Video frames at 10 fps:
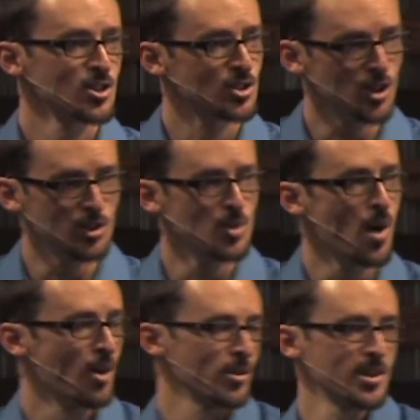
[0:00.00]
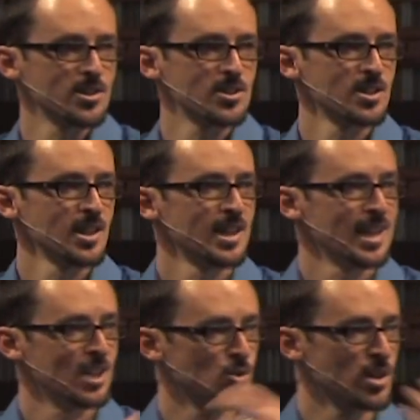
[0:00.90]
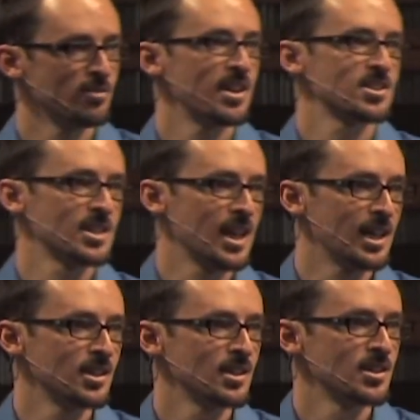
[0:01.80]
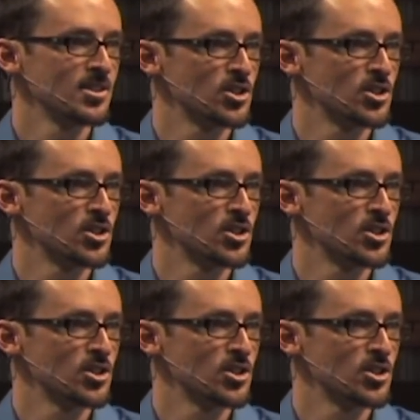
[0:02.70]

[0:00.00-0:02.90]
slowly walk with us as we investigate